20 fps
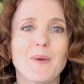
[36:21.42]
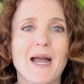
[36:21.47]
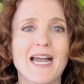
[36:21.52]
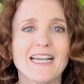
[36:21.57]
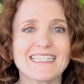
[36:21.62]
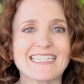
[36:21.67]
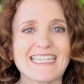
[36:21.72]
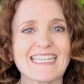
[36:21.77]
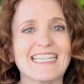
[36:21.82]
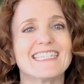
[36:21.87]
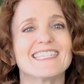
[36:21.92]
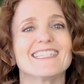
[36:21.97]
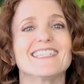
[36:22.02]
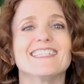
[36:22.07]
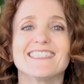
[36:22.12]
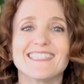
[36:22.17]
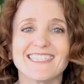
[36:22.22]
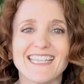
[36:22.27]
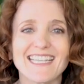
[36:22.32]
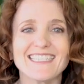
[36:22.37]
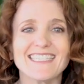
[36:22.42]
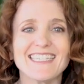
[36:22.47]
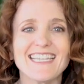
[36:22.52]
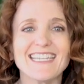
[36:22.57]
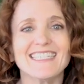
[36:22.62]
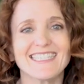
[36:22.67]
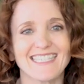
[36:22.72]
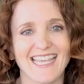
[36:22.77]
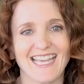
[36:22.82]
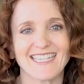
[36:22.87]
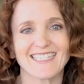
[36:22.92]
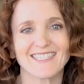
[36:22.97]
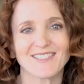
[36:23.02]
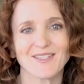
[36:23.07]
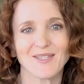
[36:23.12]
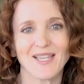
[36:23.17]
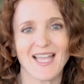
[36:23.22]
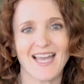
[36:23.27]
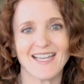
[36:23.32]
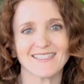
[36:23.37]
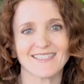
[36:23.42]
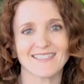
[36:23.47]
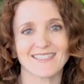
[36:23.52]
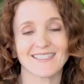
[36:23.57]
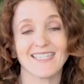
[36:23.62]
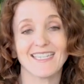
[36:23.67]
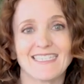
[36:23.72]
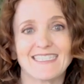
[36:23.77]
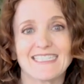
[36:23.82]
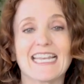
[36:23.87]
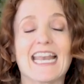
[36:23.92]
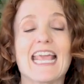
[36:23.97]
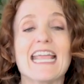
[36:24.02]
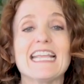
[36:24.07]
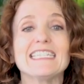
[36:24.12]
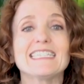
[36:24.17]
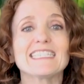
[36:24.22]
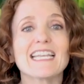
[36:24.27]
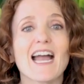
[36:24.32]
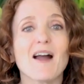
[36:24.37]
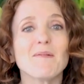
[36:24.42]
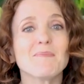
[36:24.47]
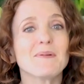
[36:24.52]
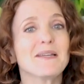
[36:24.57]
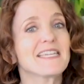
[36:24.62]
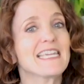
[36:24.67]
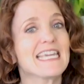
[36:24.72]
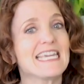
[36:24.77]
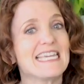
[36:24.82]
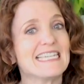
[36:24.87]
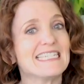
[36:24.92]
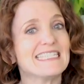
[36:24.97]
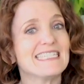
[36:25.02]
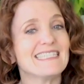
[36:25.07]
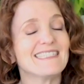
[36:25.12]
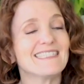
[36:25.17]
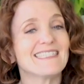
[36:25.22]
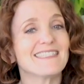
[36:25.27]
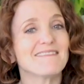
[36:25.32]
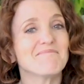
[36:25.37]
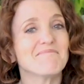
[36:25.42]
mind in 60 seconds or less. Today's topic is